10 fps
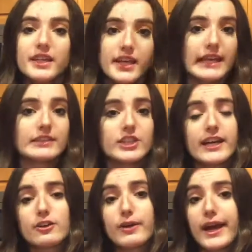cake
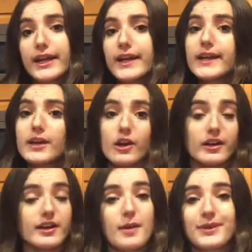decorating
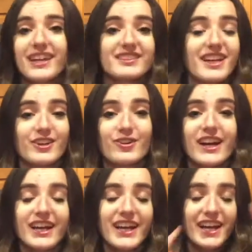or cupcake
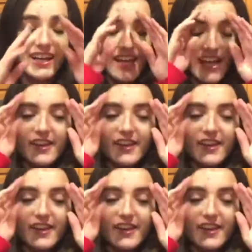decorating,